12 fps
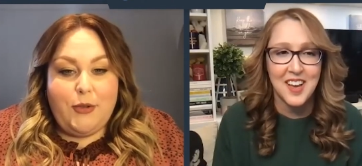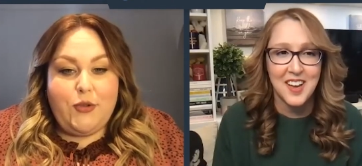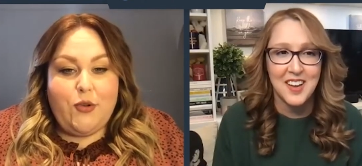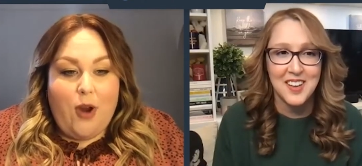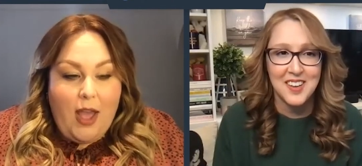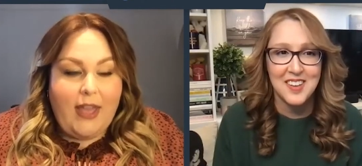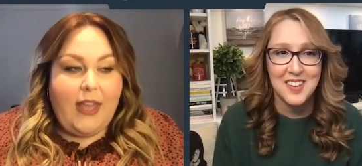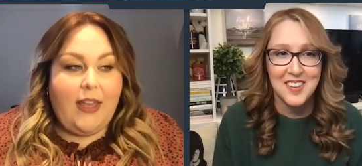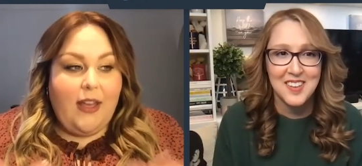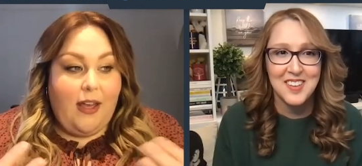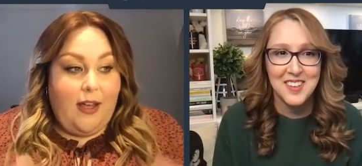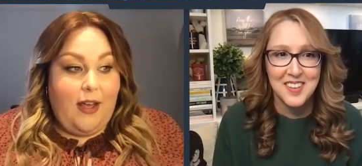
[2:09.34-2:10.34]
Speaker 1: yeah.
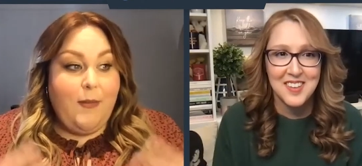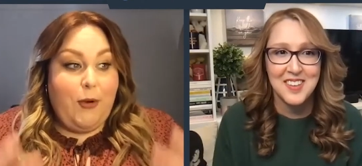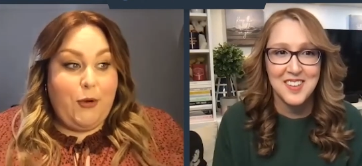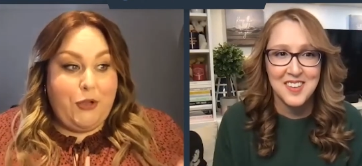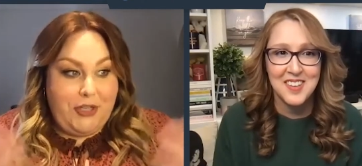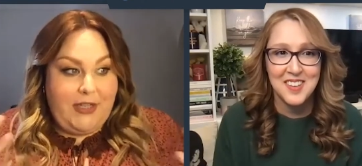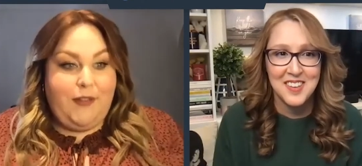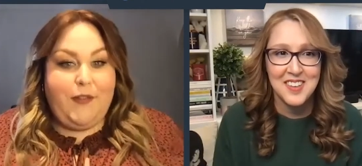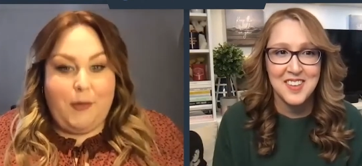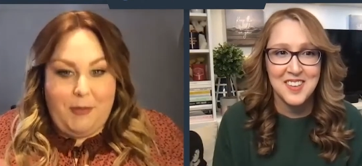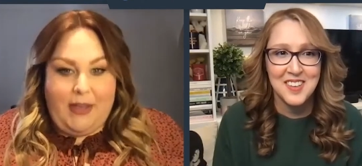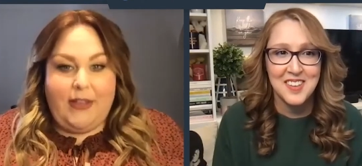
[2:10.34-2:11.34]
trying uh, emotionally
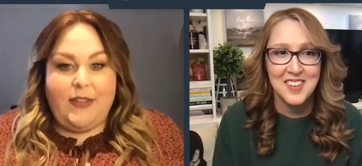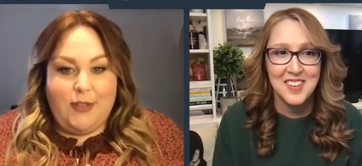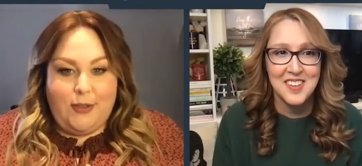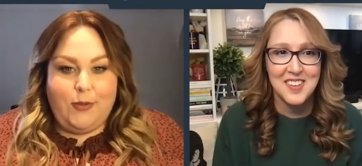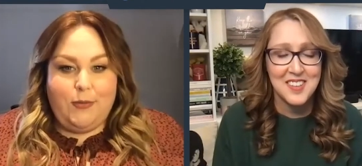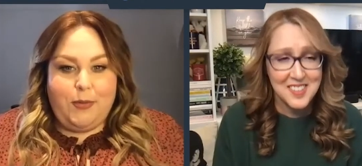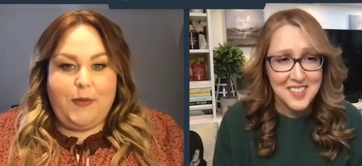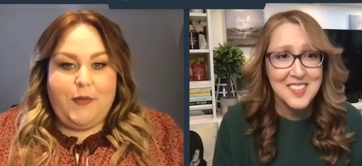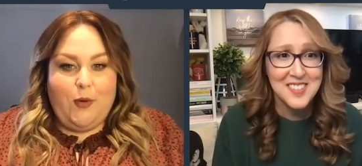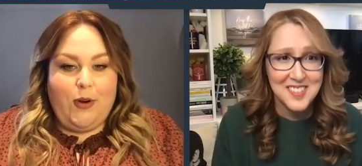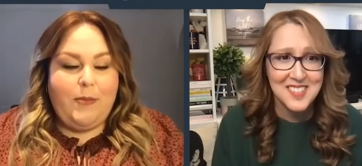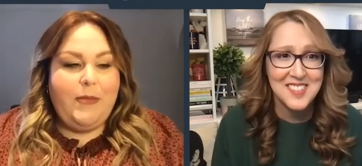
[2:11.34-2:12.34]
for me to
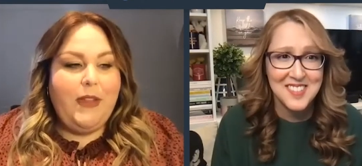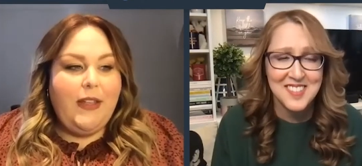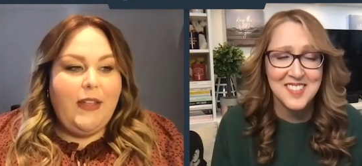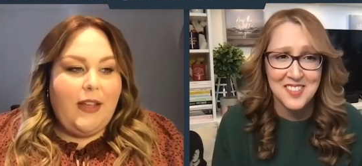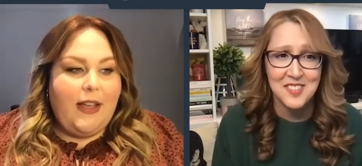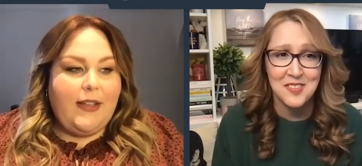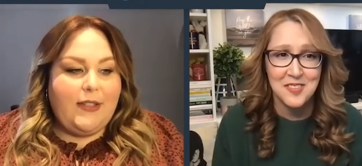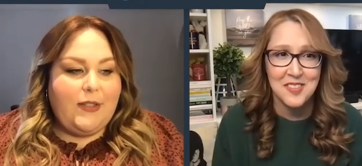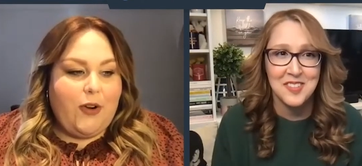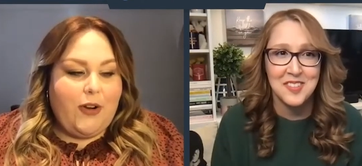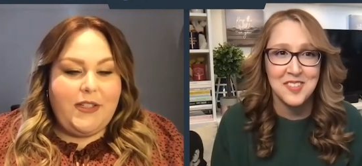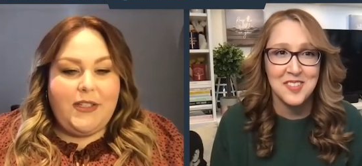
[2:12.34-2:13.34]
perform mm-hmm. as
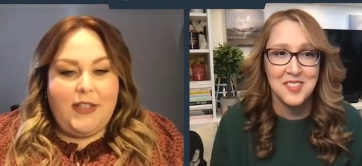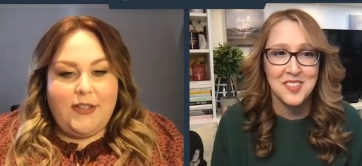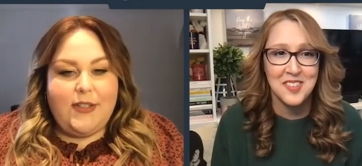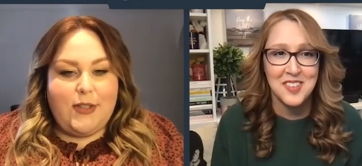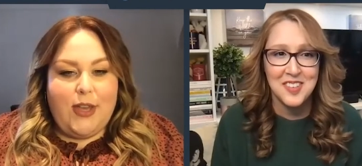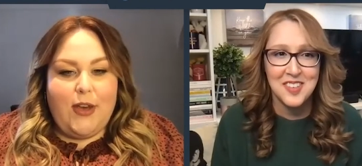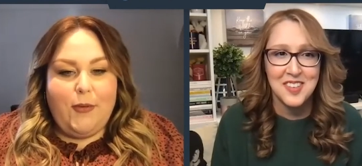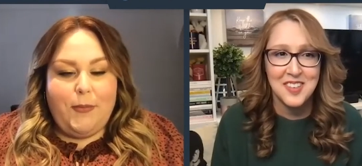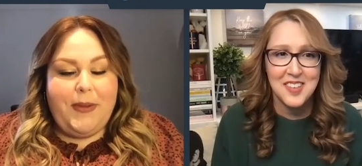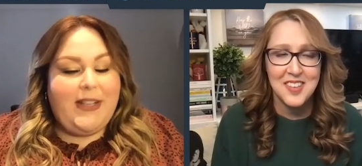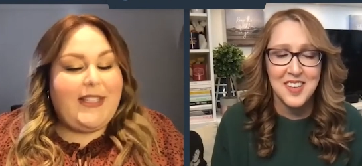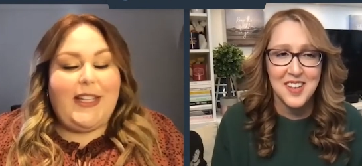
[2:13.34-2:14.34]
far as the seasons go
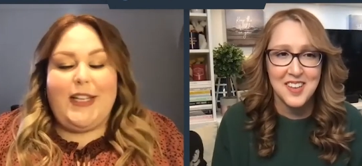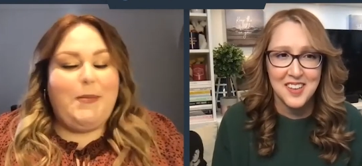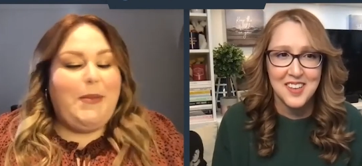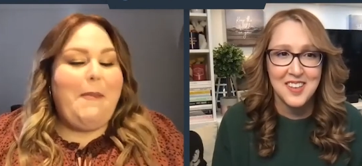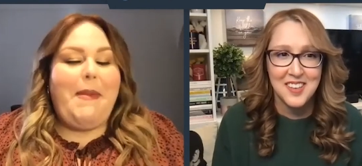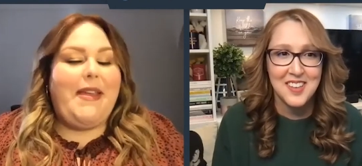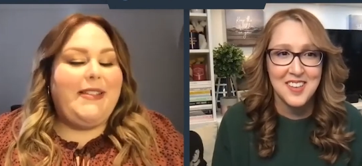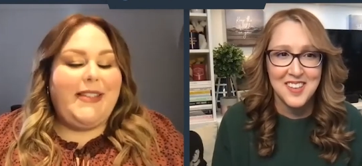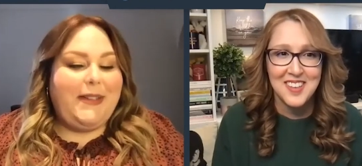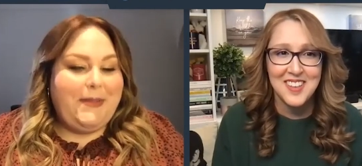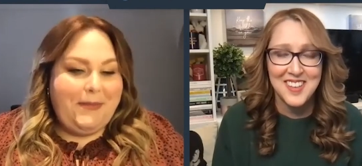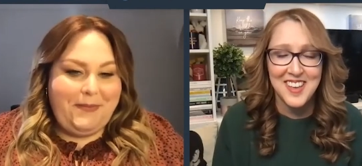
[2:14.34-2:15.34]
but it's going to be
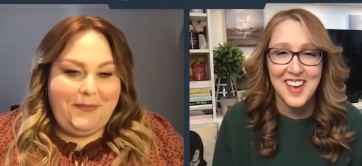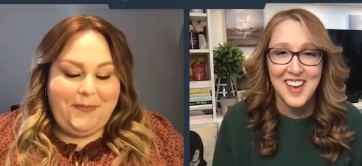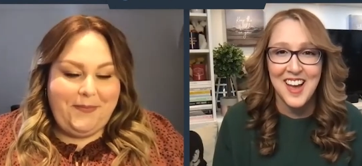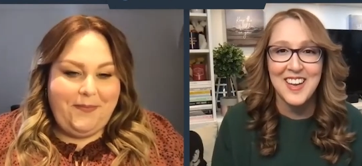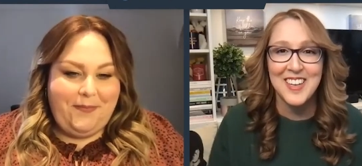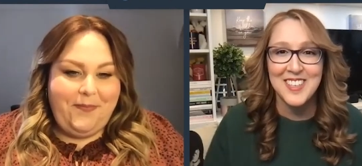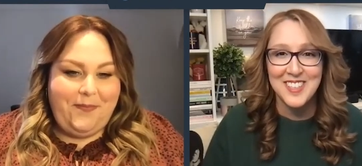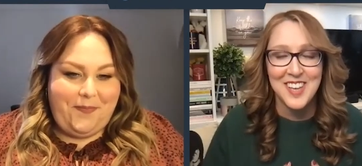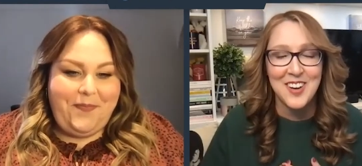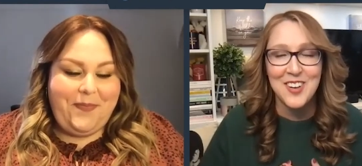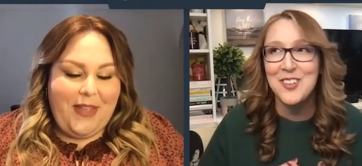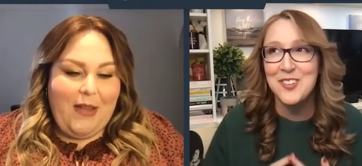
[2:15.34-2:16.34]
amazing
Speaker 2: yeah i
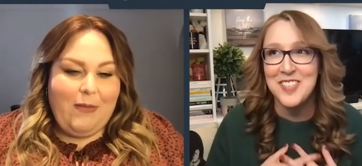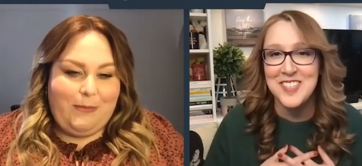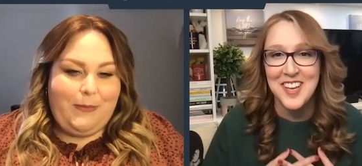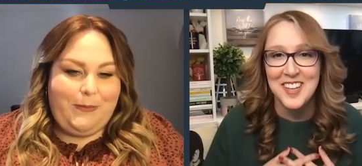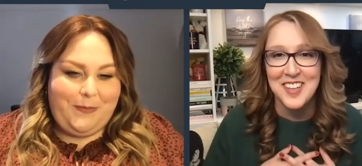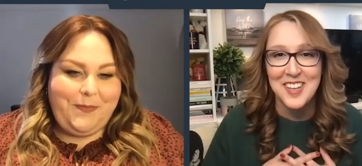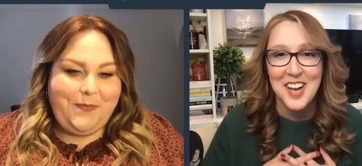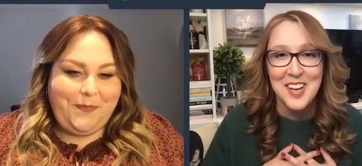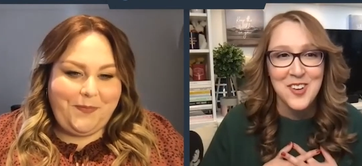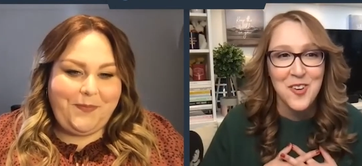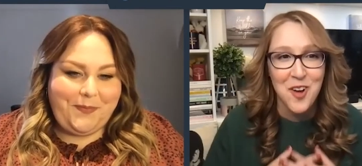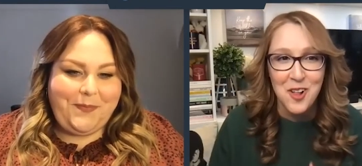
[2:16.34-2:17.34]
can i can already tell like
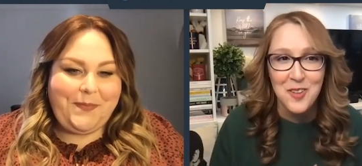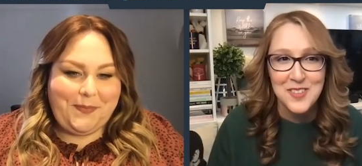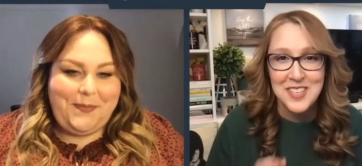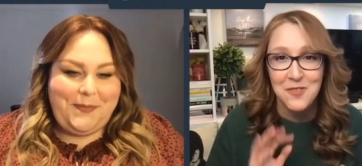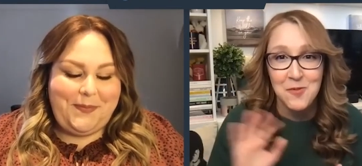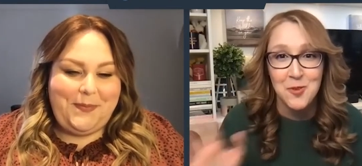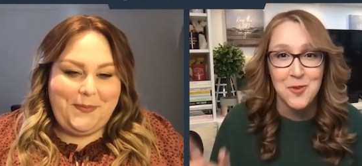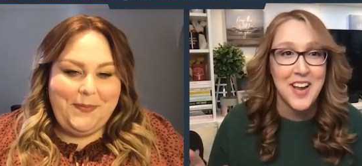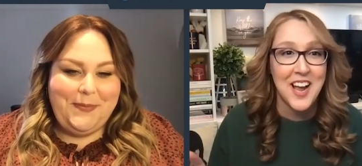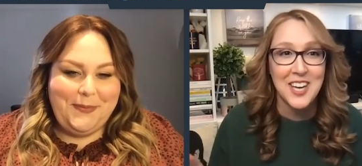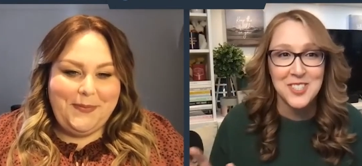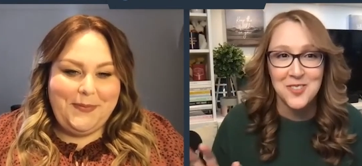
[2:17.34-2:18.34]
i know all of us like from the
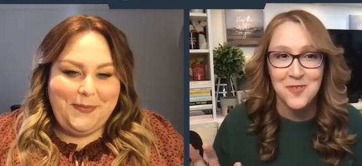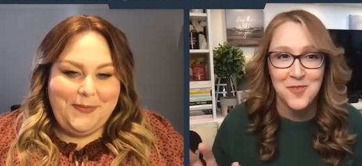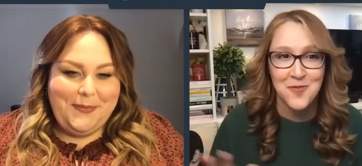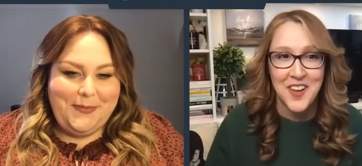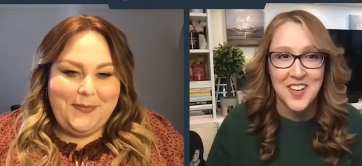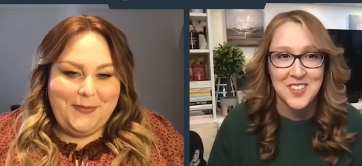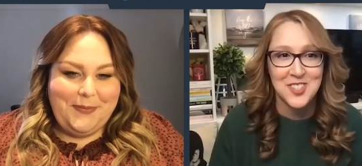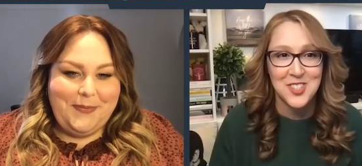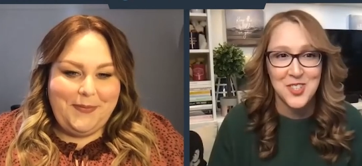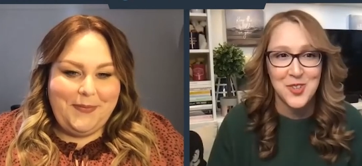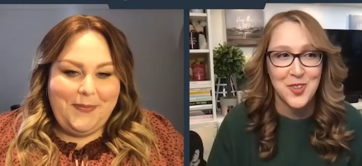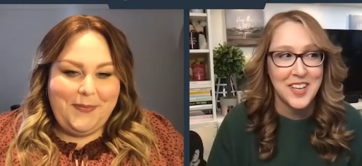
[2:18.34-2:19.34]
reaction from
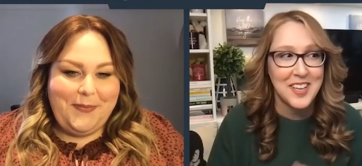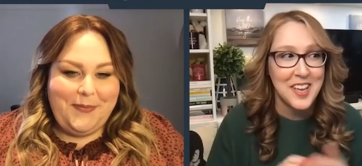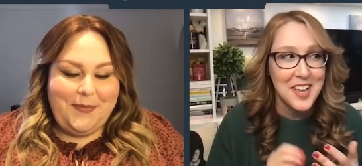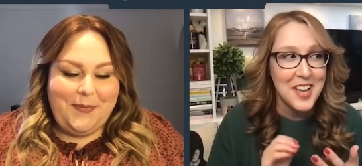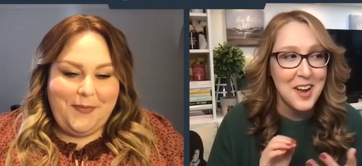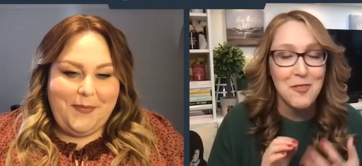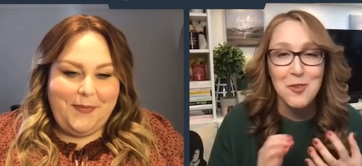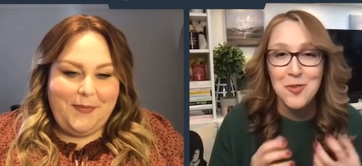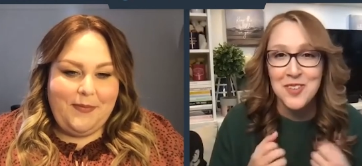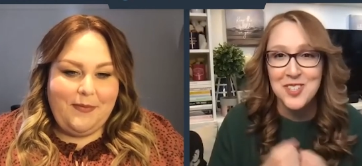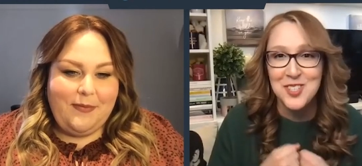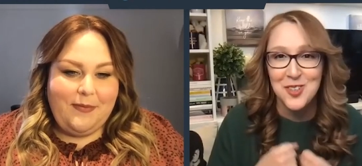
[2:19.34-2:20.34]
fans too like
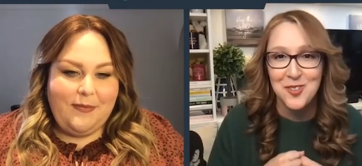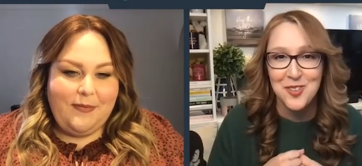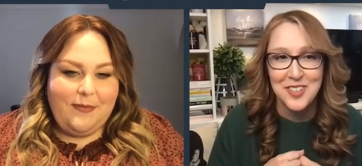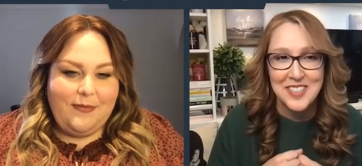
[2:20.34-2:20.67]
everyone is so